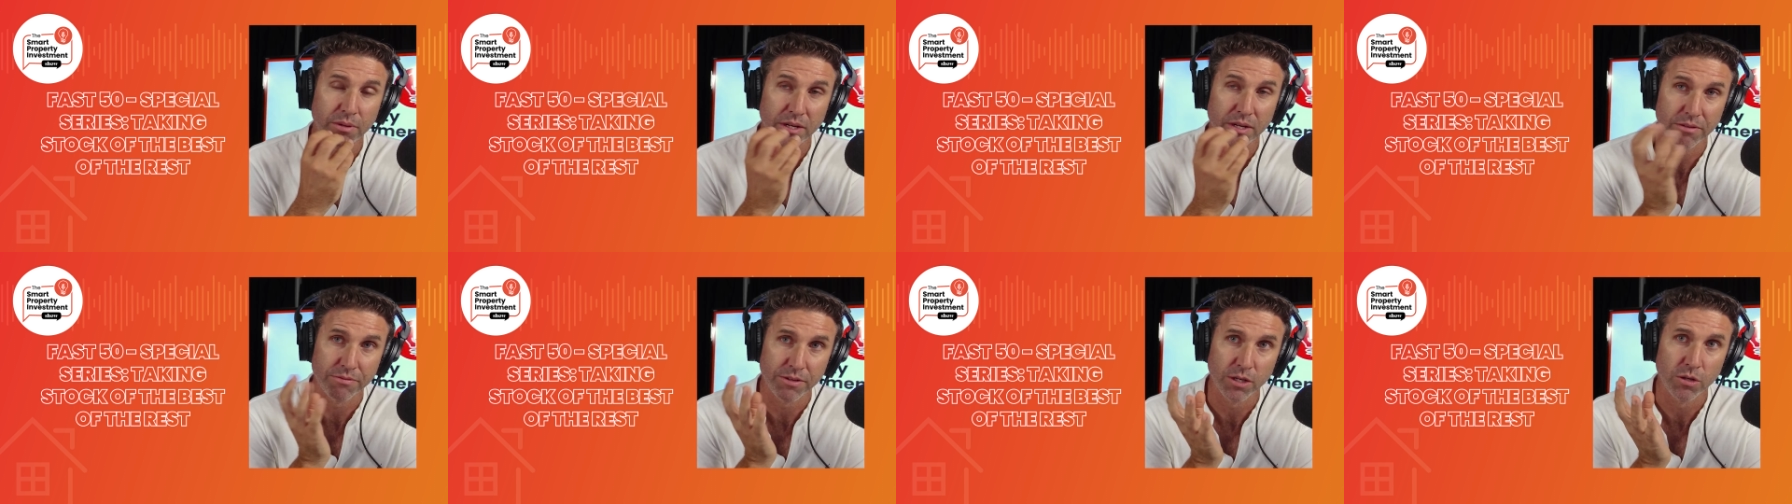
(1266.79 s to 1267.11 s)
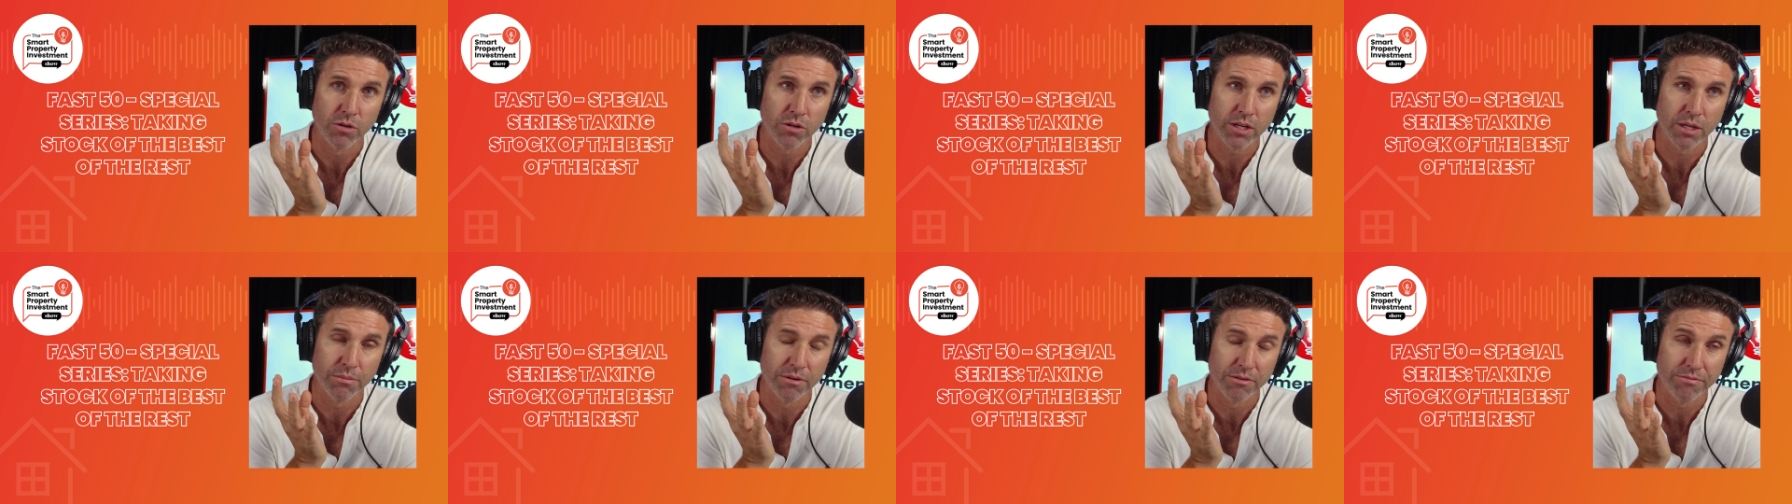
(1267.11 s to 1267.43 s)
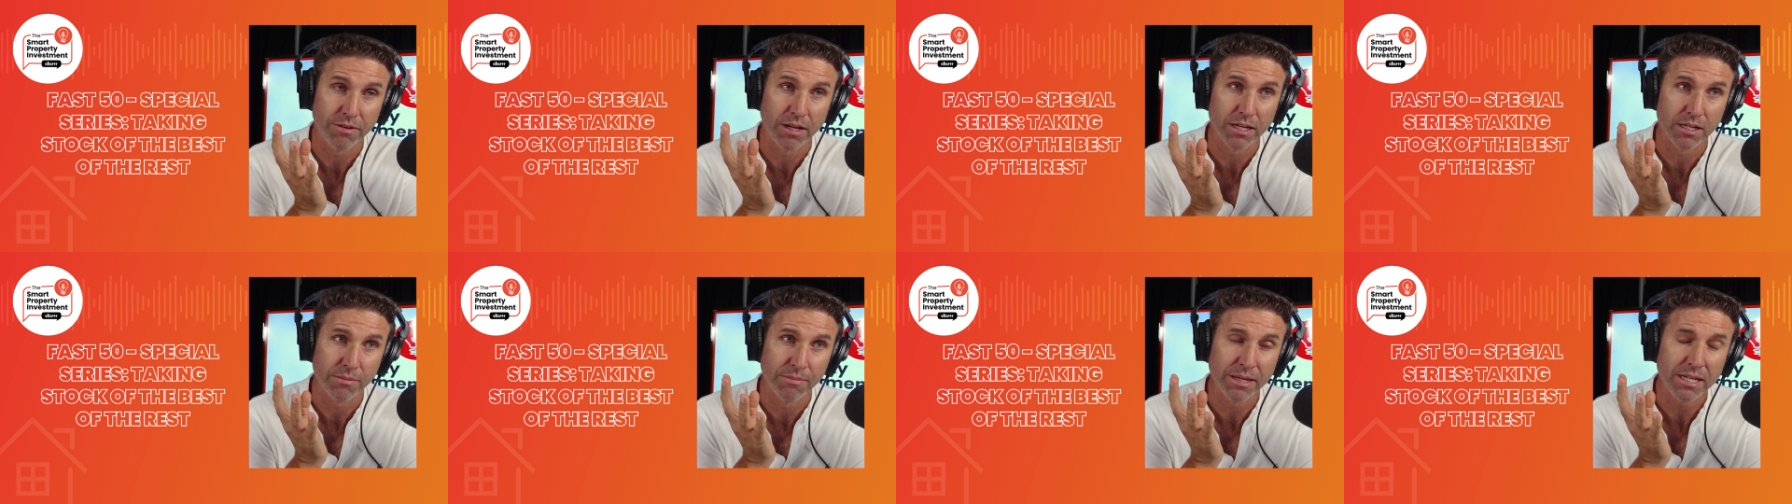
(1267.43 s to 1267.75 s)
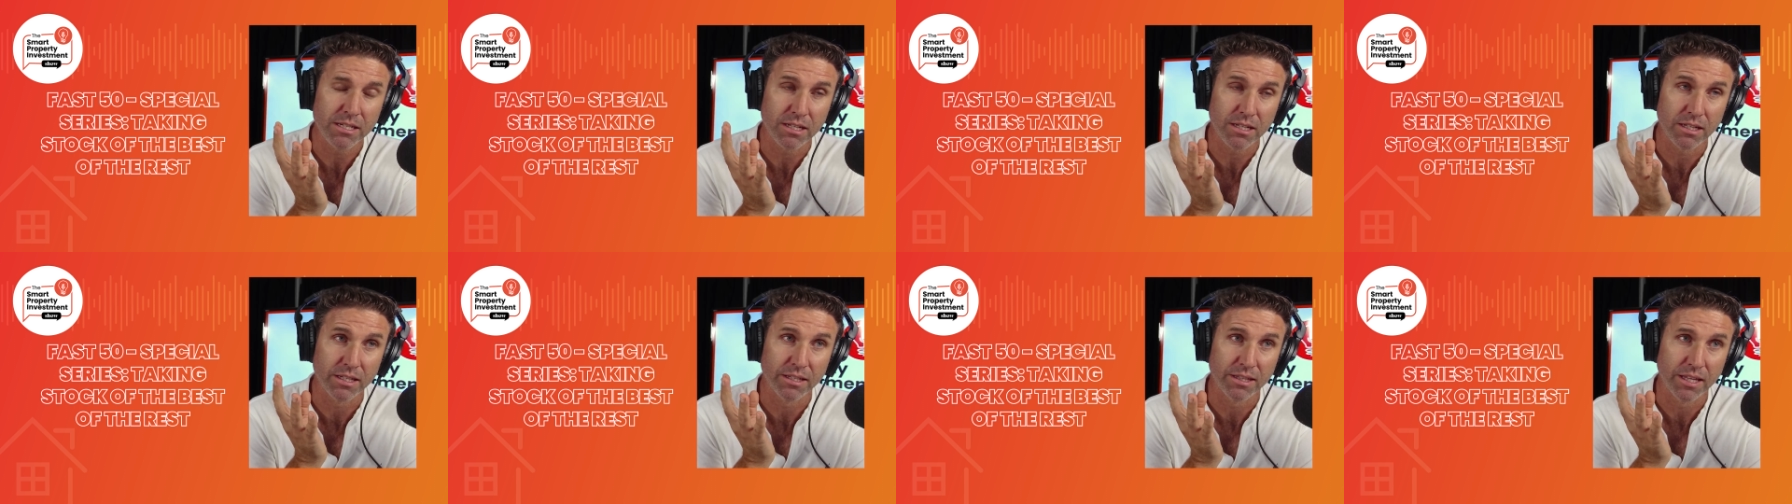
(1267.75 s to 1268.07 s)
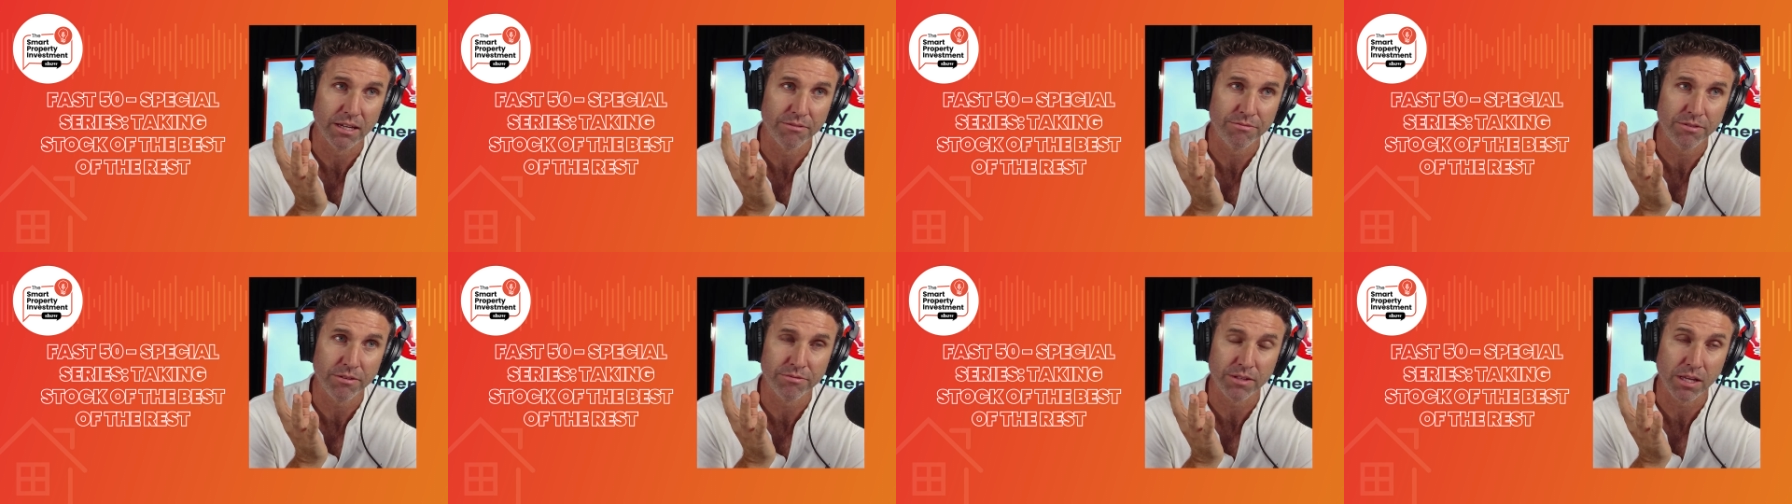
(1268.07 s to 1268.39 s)
But if you look at them fundamentally,
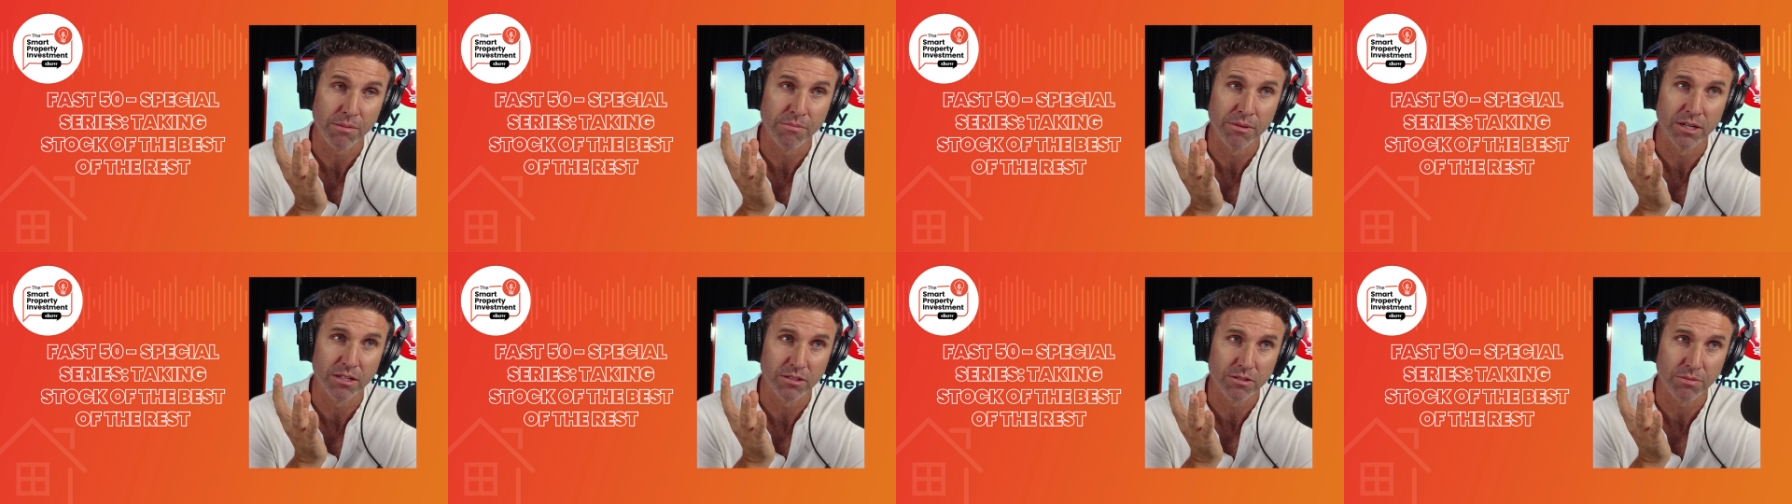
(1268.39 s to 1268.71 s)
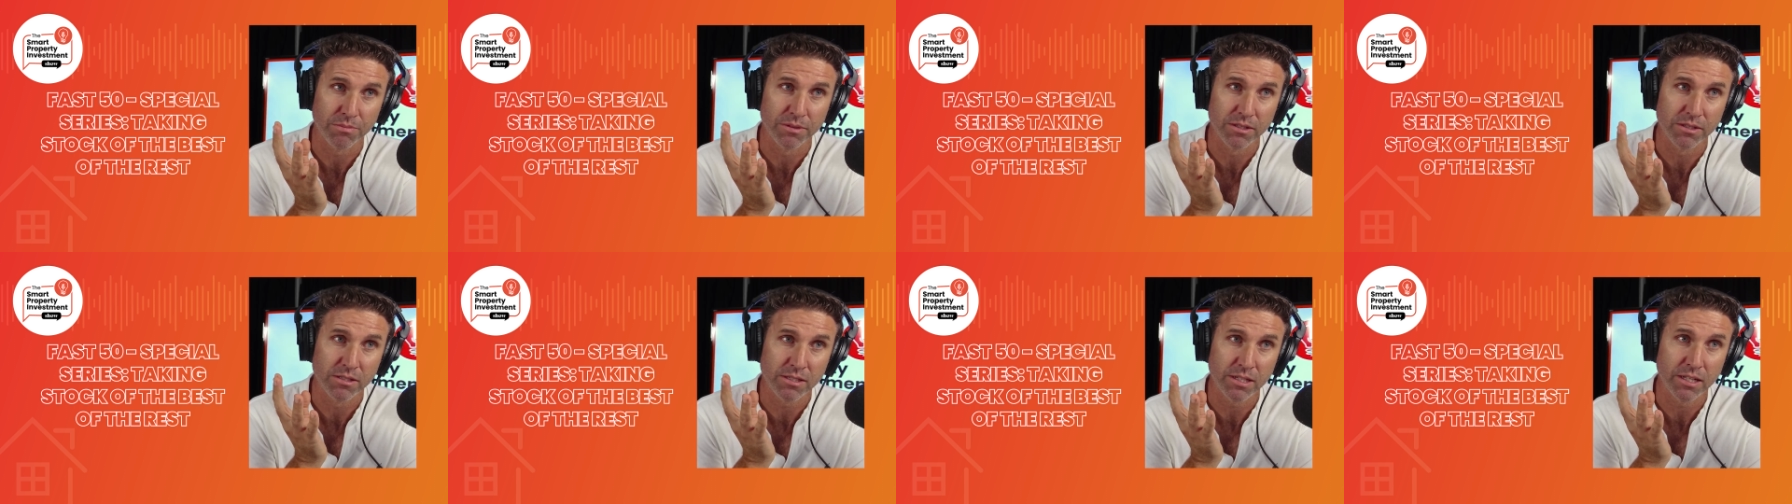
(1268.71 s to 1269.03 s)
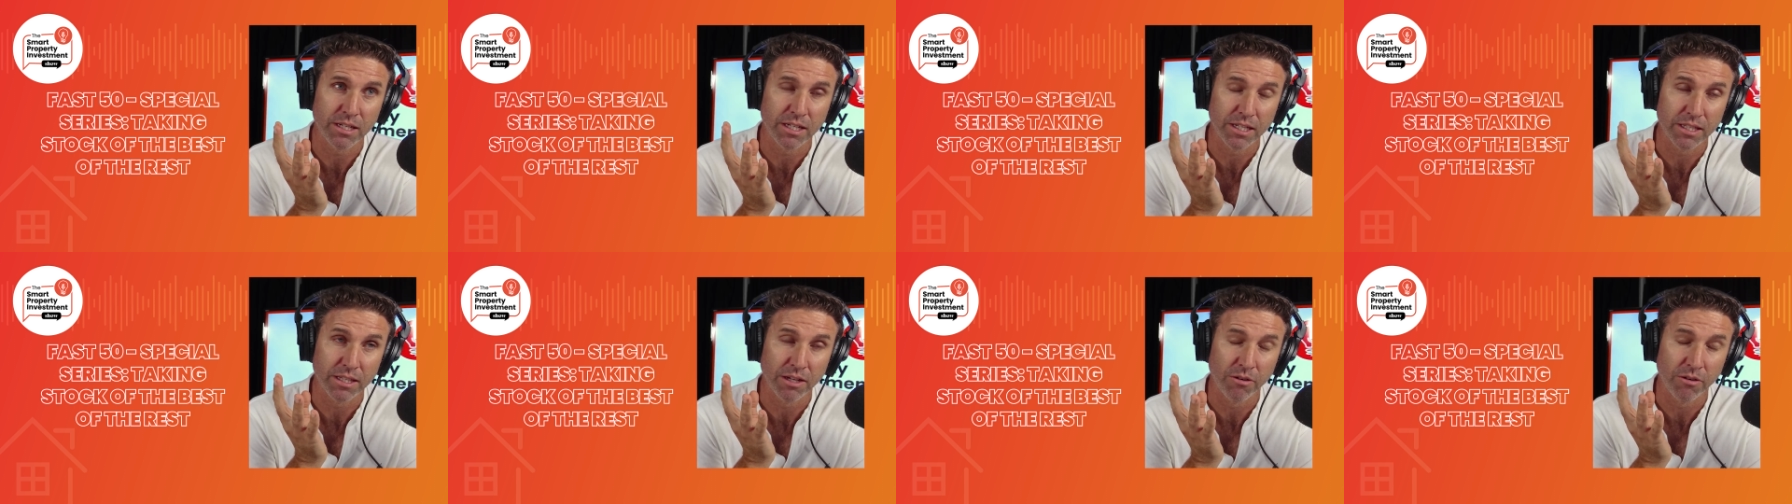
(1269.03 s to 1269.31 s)
they're 15 minutes from the city.